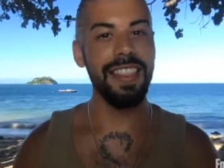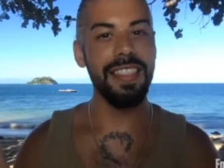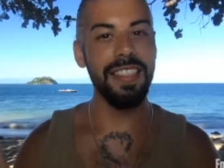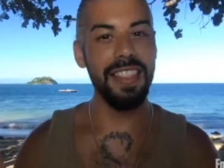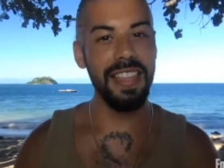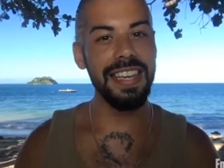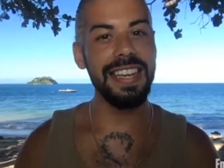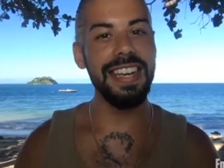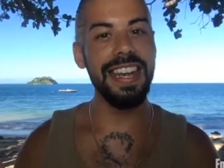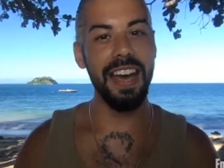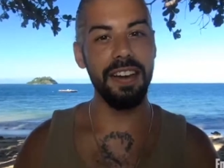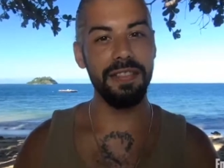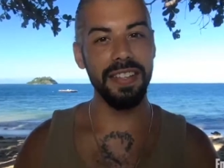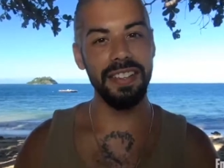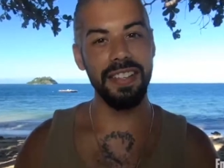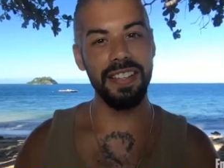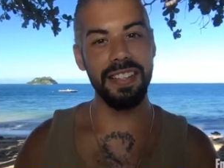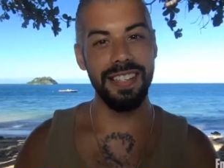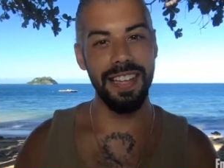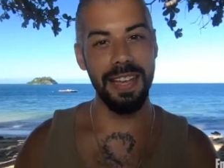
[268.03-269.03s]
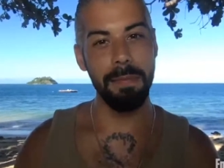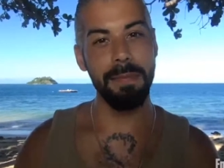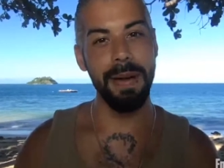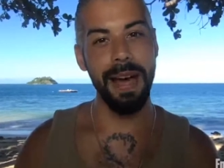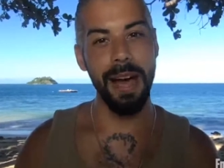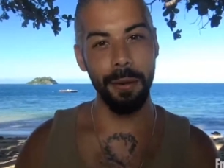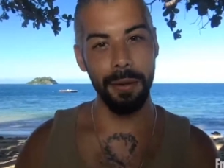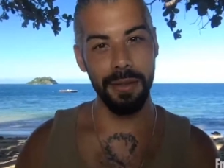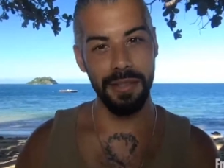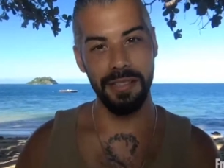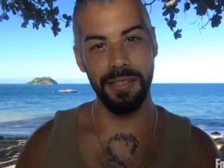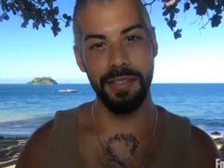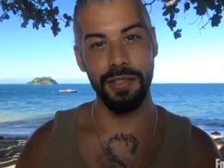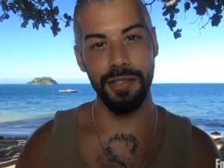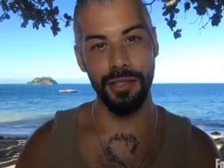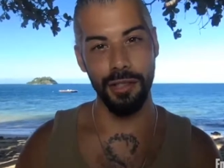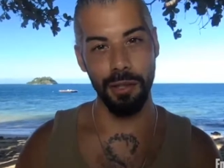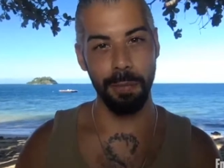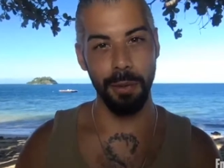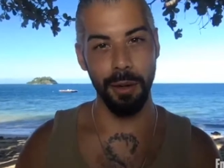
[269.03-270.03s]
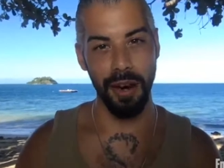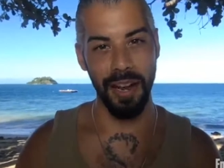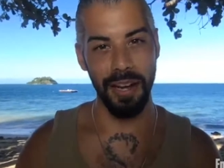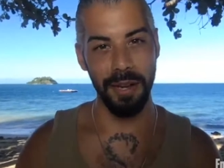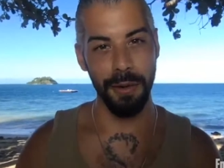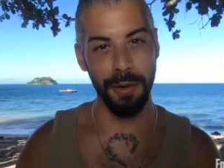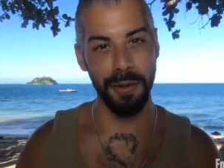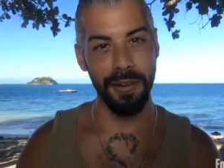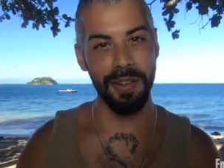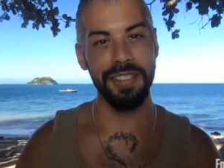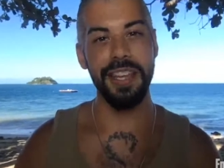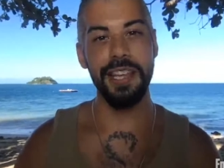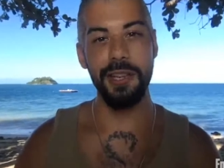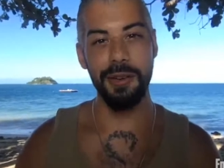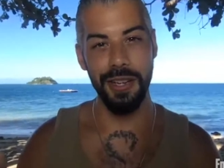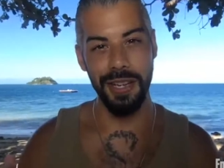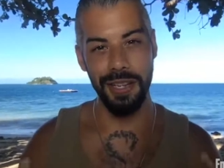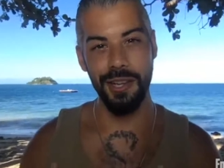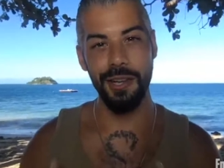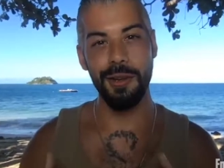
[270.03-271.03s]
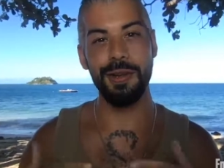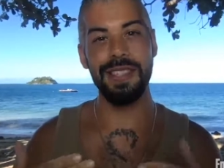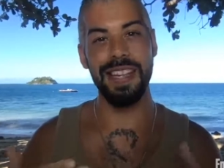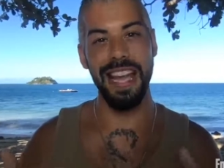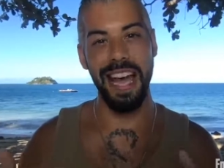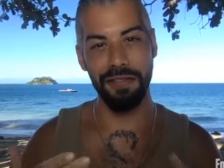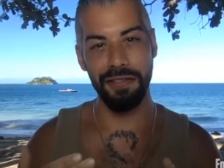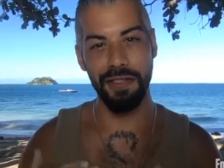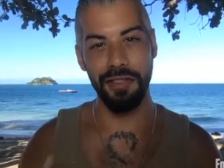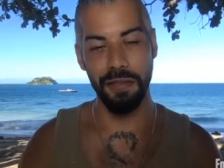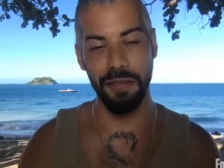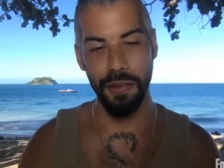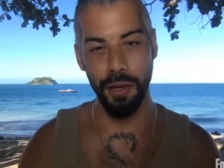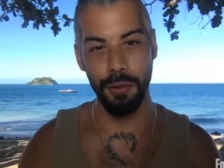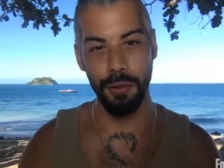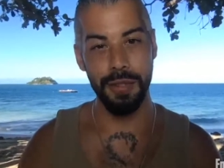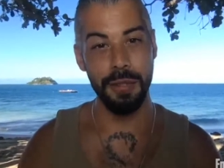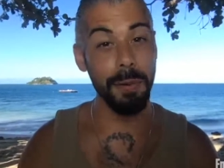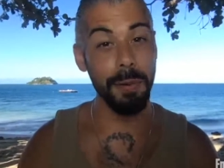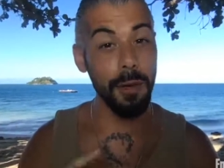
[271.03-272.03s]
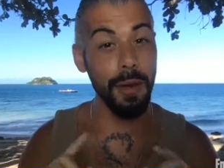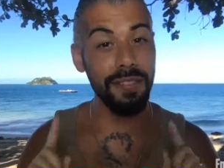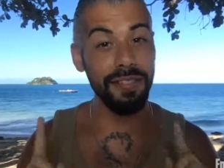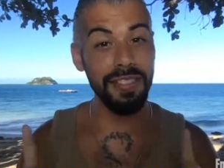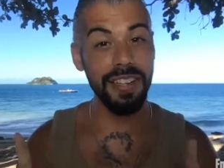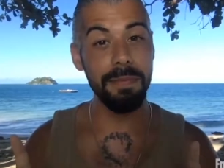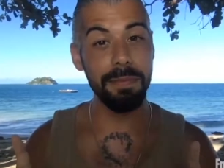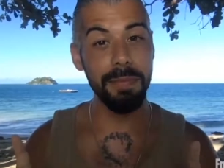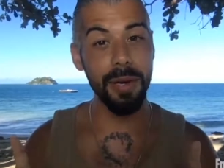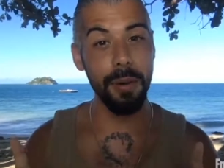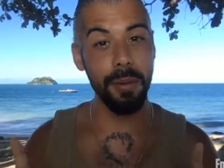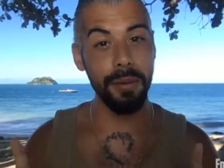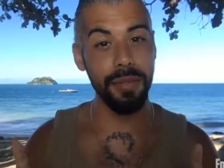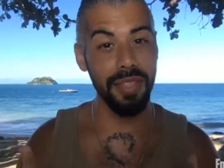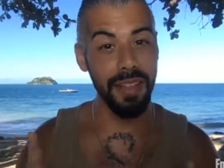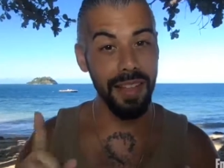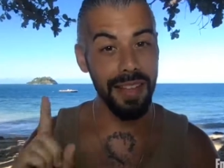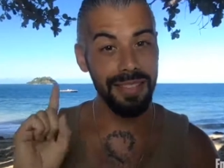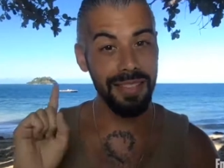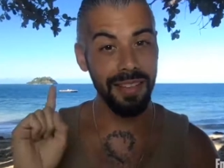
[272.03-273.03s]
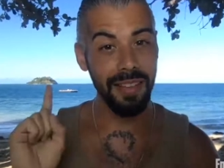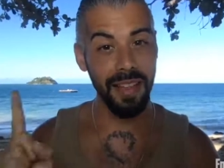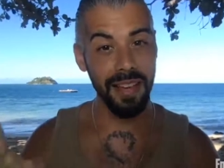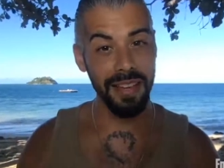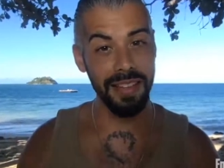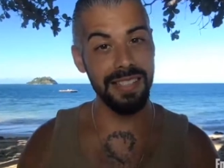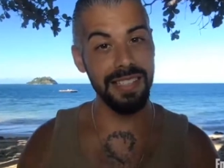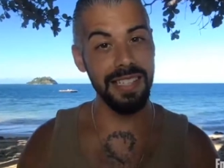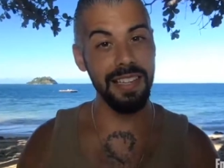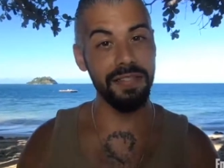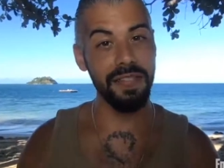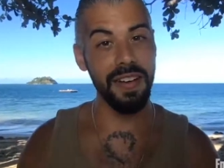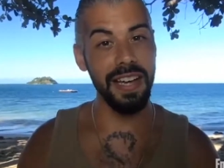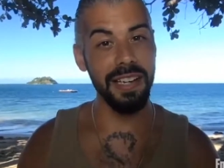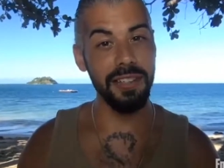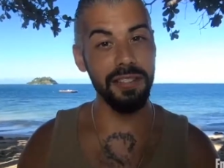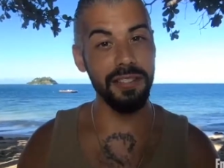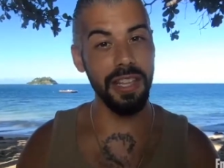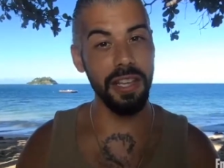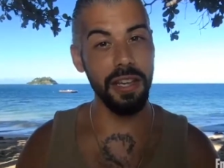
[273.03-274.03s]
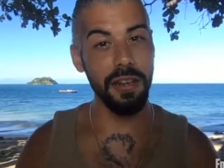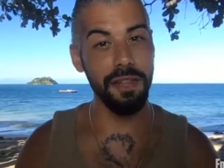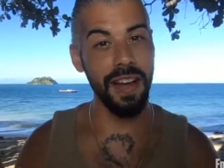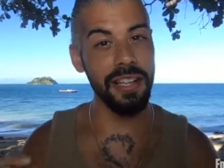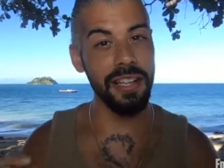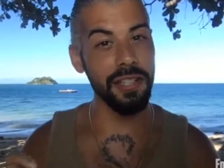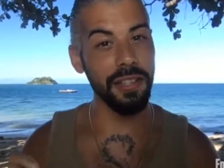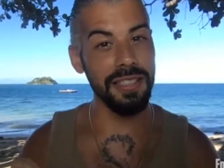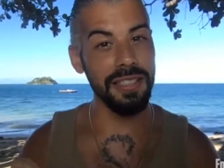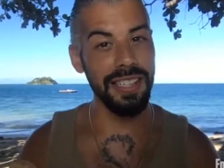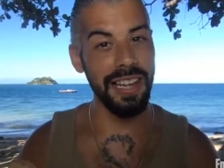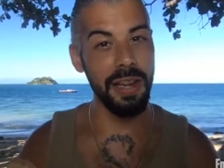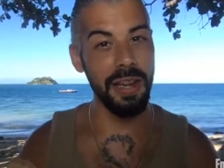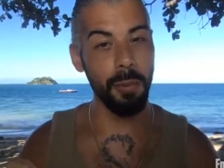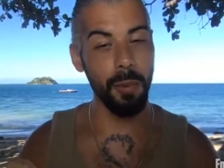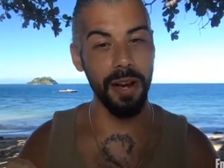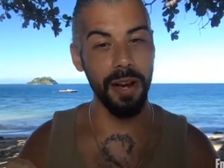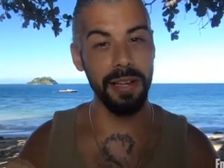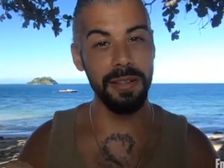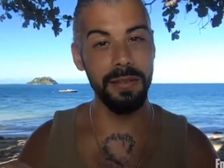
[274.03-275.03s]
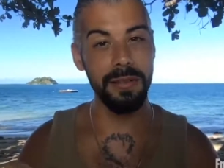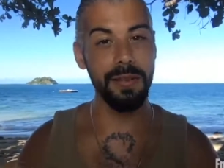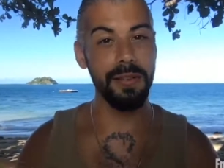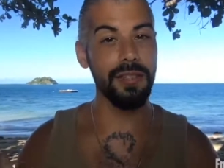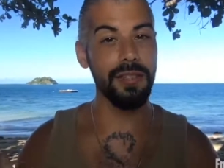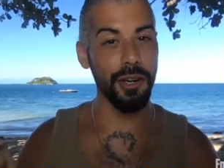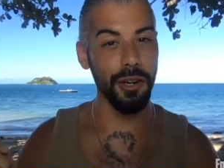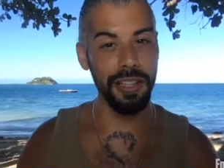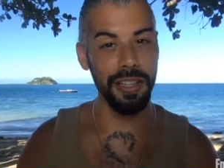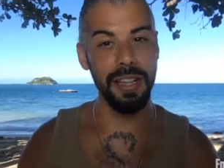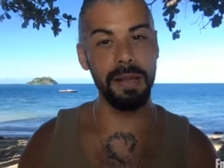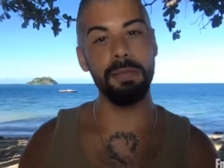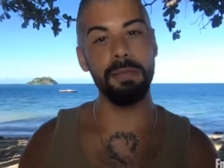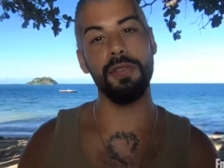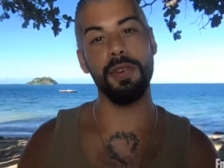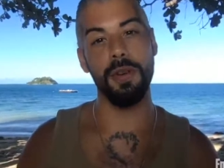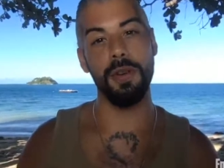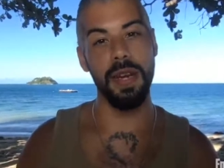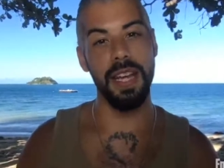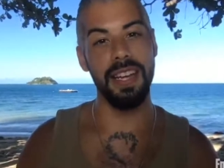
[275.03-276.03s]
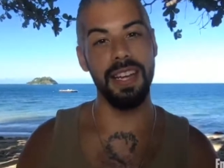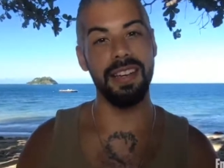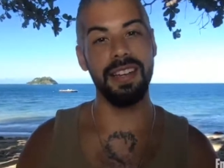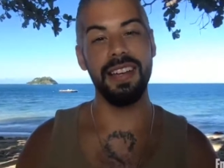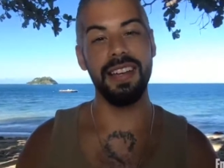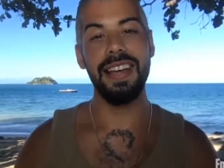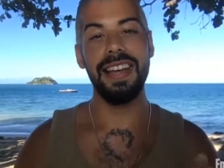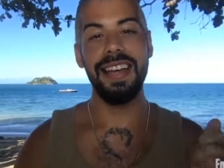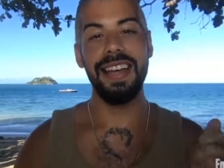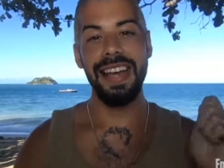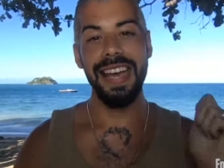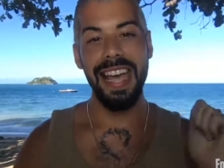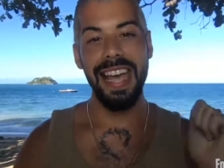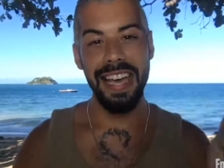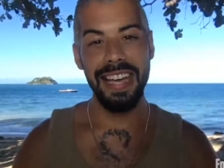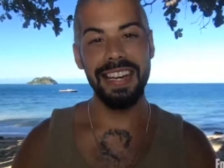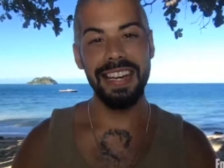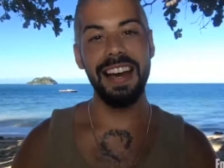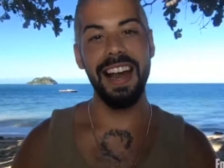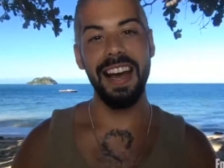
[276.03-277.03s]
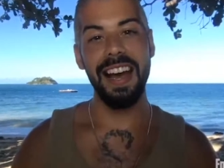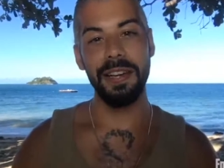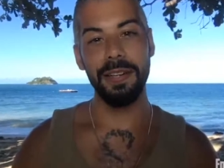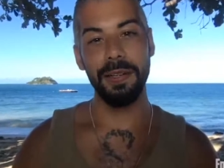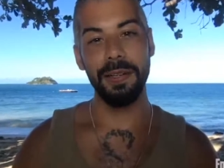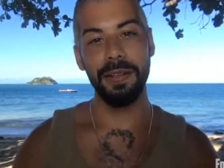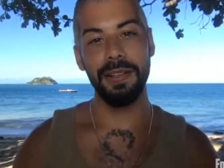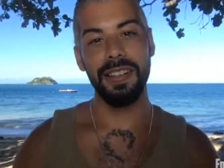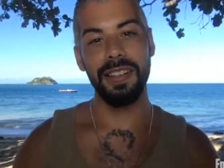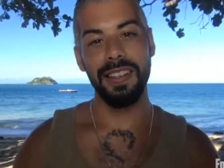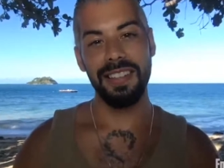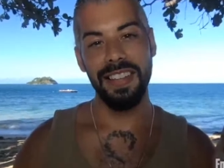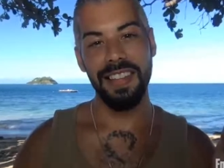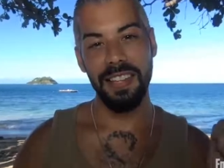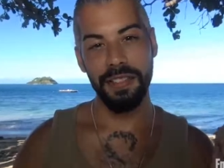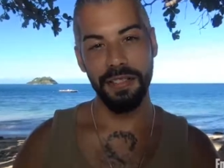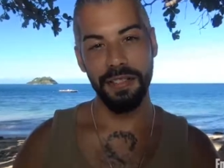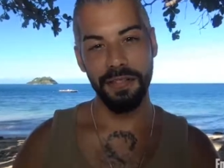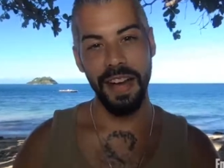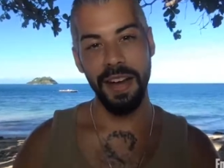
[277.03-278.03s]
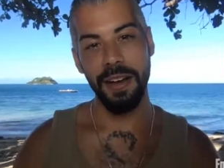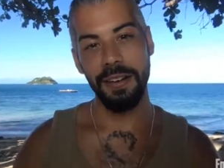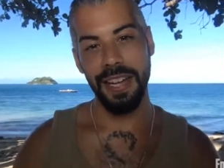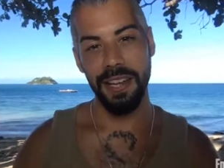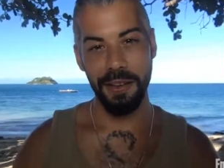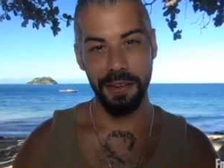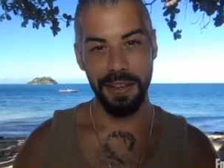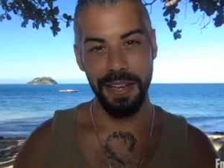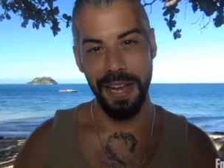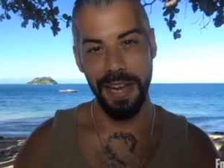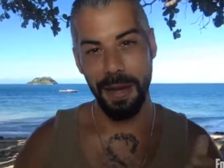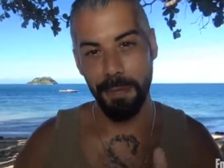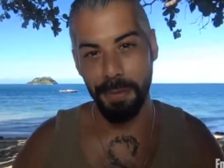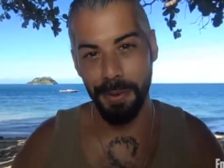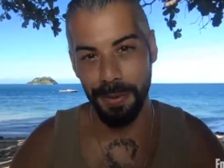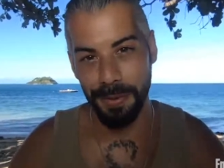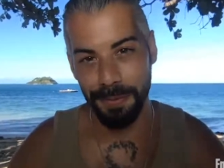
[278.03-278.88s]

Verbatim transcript: then having the same powers as a super idol that you can use after the votes. But you have to have both the legacy advantage that you find on day one during the marooning and an idol that's found at your camp.